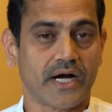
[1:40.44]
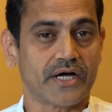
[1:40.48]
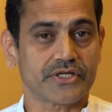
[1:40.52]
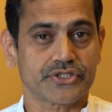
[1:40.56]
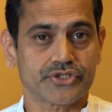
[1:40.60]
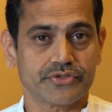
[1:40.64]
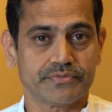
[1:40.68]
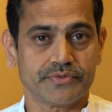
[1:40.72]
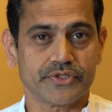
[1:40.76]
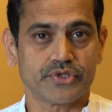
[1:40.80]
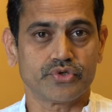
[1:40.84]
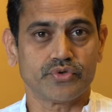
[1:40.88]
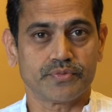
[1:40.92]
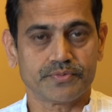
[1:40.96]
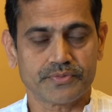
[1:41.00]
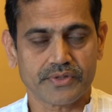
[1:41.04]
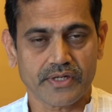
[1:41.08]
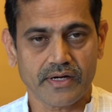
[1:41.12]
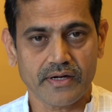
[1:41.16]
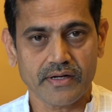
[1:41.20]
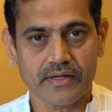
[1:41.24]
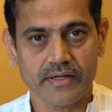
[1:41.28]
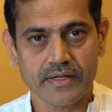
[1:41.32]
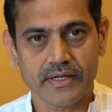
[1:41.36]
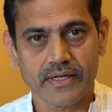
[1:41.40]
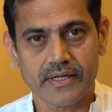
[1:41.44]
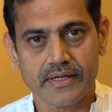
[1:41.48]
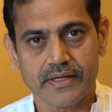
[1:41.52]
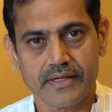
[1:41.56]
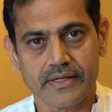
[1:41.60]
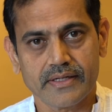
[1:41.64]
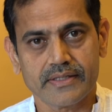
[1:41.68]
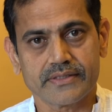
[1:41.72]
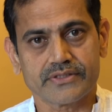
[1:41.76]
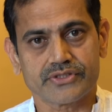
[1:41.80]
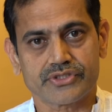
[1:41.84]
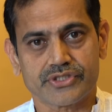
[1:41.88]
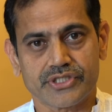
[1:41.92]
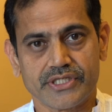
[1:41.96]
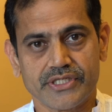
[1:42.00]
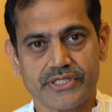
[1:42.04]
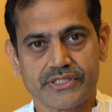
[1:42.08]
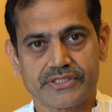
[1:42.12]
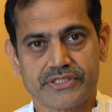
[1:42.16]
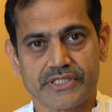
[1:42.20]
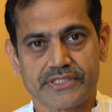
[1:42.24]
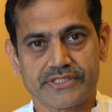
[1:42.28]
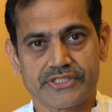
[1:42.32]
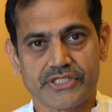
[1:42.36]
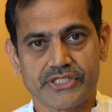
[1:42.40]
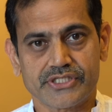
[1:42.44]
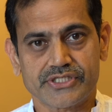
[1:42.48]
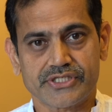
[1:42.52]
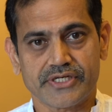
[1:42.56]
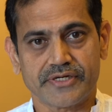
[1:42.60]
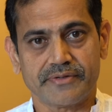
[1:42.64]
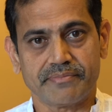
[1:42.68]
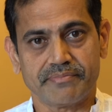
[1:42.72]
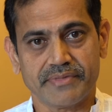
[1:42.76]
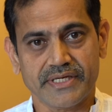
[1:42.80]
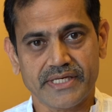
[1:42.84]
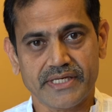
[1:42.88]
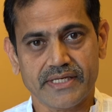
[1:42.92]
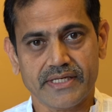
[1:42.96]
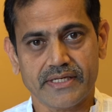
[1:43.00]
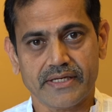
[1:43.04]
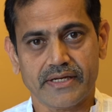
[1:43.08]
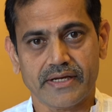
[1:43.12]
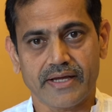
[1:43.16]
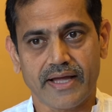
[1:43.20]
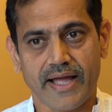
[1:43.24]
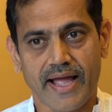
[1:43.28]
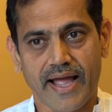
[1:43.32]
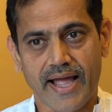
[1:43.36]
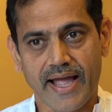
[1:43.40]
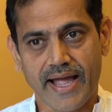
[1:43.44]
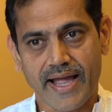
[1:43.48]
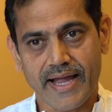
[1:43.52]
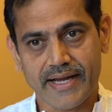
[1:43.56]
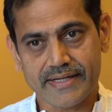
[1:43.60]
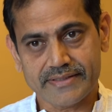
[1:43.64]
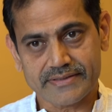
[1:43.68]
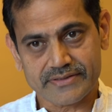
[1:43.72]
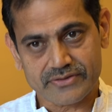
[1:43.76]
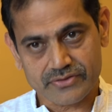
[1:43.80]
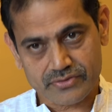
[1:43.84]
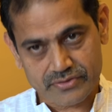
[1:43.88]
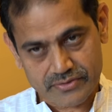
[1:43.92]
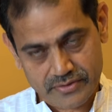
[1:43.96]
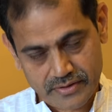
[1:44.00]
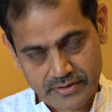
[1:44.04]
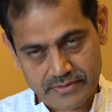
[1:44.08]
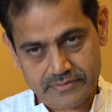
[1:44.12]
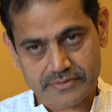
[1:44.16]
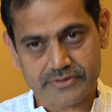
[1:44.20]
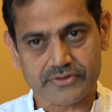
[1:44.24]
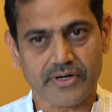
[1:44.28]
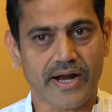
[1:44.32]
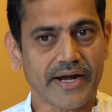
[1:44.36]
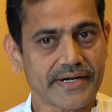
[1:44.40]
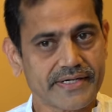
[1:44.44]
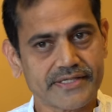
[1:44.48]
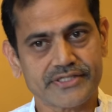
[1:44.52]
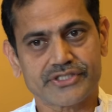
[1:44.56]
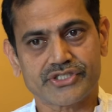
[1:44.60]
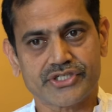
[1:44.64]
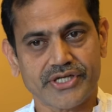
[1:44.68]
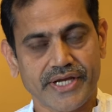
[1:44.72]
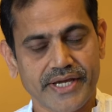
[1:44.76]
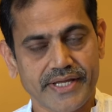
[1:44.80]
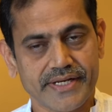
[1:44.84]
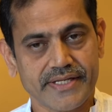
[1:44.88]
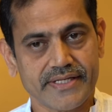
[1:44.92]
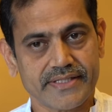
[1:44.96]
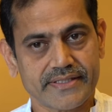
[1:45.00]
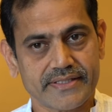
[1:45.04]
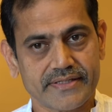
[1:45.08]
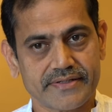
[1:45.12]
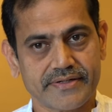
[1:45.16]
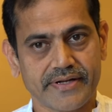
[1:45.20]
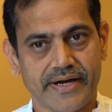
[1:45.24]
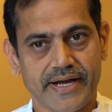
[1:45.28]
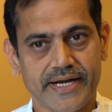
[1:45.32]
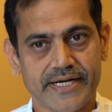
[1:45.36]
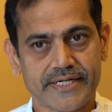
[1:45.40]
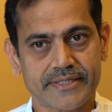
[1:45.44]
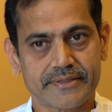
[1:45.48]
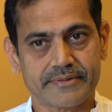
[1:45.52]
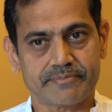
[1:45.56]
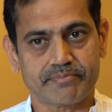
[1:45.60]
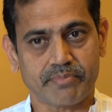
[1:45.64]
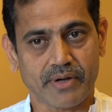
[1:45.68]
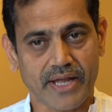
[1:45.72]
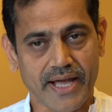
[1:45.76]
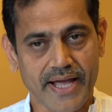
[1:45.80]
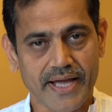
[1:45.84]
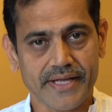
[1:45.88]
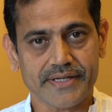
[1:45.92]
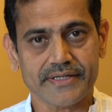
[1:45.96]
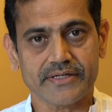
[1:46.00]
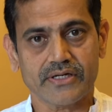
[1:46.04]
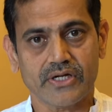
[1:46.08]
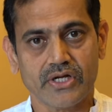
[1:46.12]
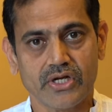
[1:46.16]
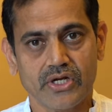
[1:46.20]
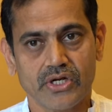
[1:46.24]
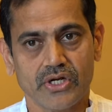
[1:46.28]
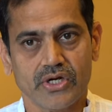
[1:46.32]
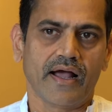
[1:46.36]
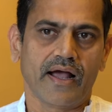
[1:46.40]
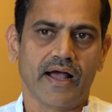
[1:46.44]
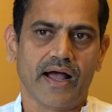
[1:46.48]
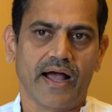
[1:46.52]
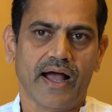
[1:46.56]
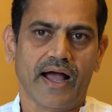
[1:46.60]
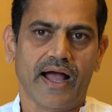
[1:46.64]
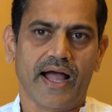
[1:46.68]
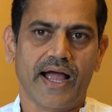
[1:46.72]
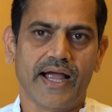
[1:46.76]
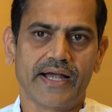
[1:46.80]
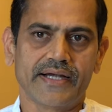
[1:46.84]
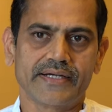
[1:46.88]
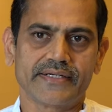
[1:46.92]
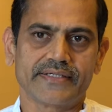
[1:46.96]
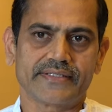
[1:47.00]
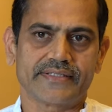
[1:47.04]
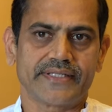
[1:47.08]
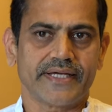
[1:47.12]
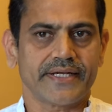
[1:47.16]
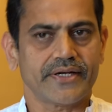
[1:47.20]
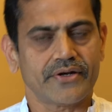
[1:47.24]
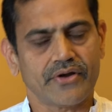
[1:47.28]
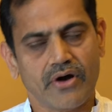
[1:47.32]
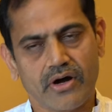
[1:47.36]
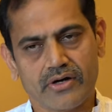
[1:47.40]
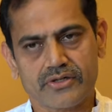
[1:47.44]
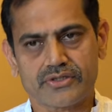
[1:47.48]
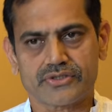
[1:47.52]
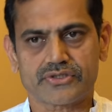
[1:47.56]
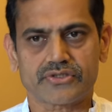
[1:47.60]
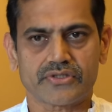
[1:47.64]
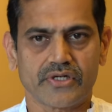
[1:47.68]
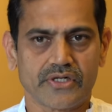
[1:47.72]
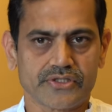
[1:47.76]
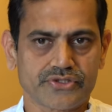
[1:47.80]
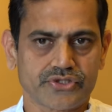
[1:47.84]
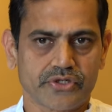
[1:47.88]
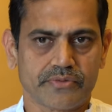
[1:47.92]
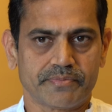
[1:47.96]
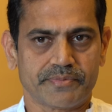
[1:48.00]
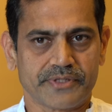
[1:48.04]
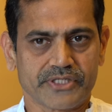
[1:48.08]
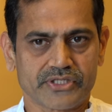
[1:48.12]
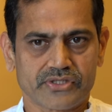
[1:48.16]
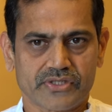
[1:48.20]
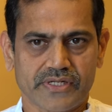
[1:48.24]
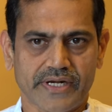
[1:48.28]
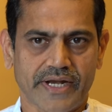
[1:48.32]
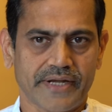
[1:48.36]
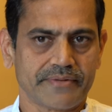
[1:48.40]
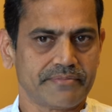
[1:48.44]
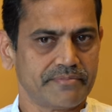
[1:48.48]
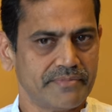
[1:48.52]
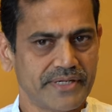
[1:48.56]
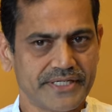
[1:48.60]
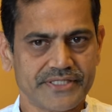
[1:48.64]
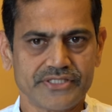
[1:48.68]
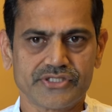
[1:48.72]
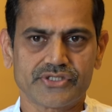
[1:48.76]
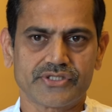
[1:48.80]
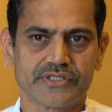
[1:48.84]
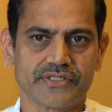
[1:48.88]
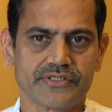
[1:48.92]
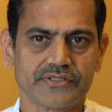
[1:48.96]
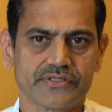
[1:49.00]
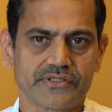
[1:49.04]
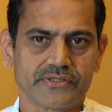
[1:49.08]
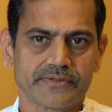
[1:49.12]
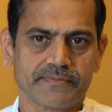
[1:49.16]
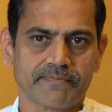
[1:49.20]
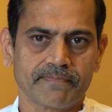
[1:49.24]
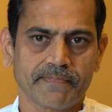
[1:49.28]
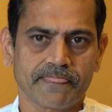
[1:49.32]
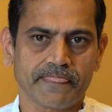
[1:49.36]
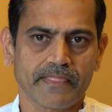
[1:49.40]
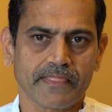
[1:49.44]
Ashubhi Gupta. She suggested me and started sharing the diet plan, and then doctors also prescribed medicines.